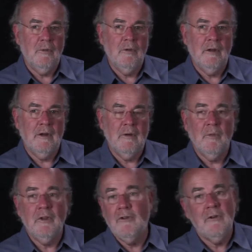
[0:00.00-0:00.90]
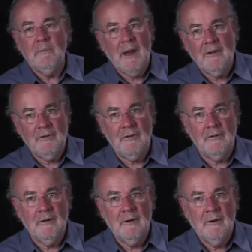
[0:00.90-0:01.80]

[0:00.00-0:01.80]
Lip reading: with a new passage,